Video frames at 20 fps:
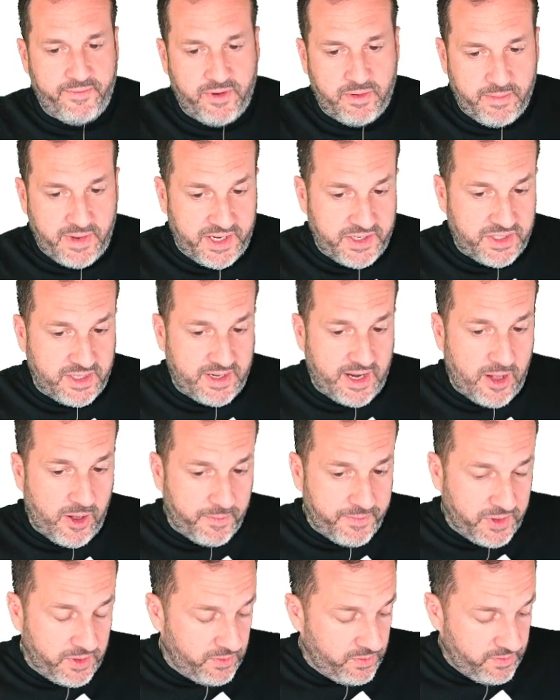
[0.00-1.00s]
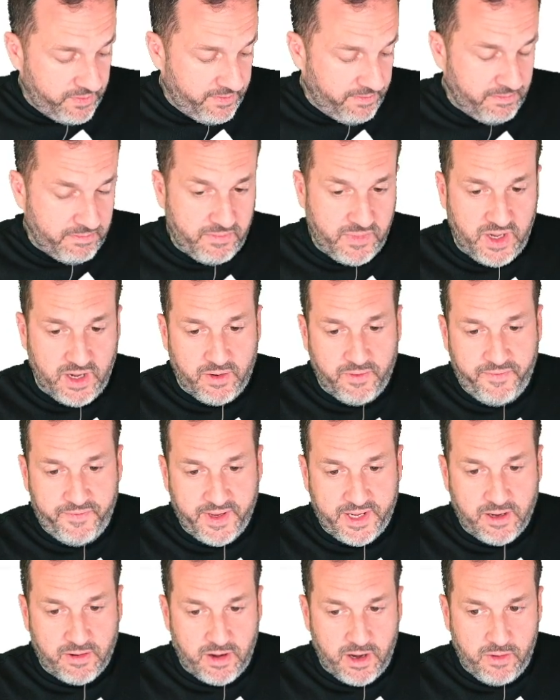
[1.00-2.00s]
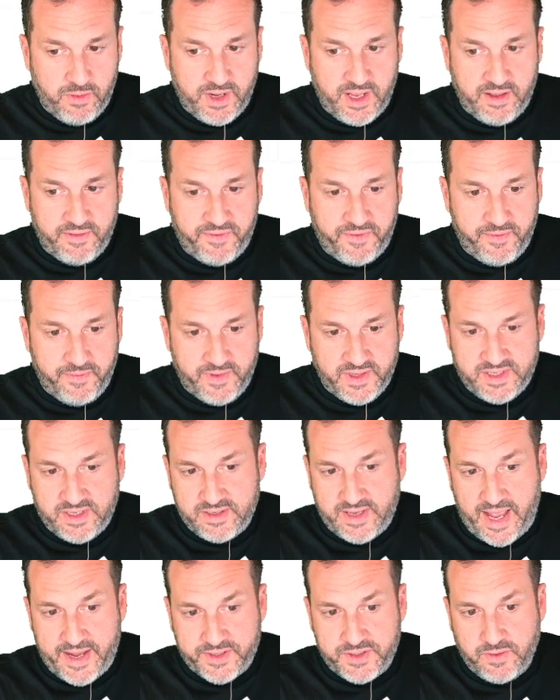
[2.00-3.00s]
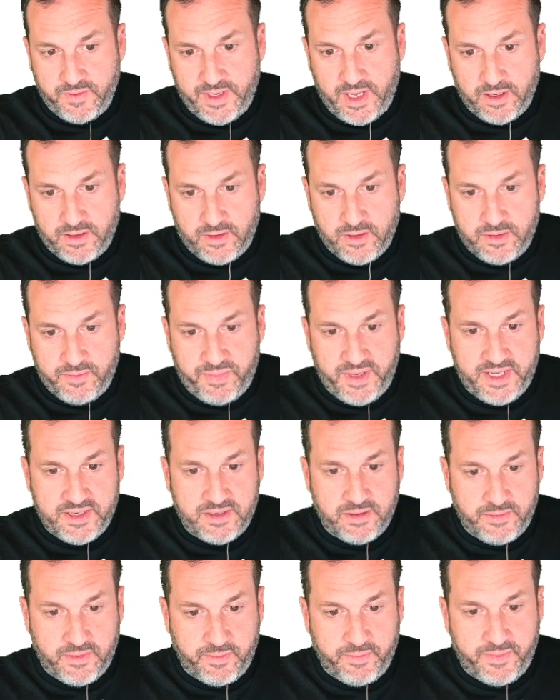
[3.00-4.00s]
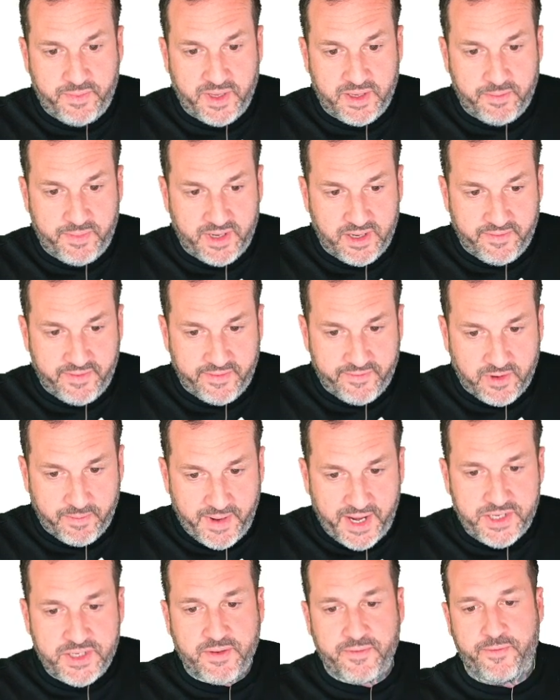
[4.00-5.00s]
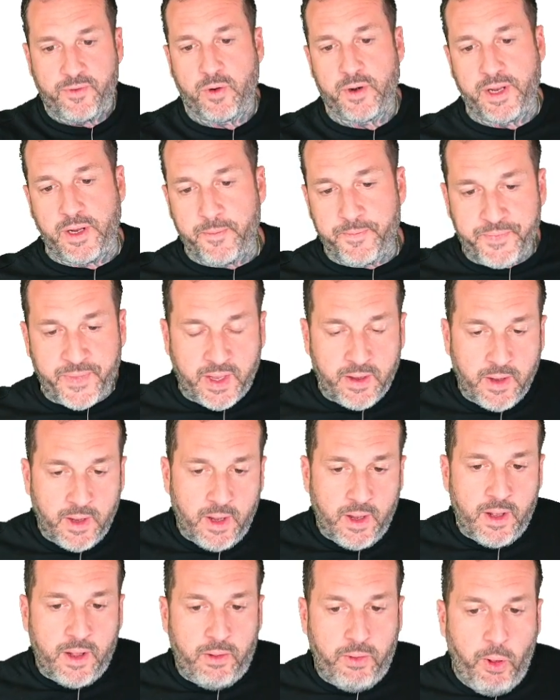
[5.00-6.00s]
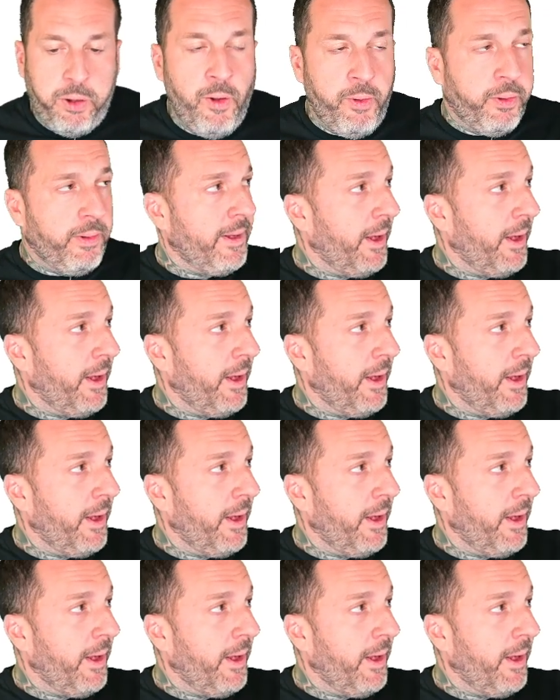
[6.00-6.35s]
information to help you, you know, figure out if this is actually a good piece, bit, bit of information for you.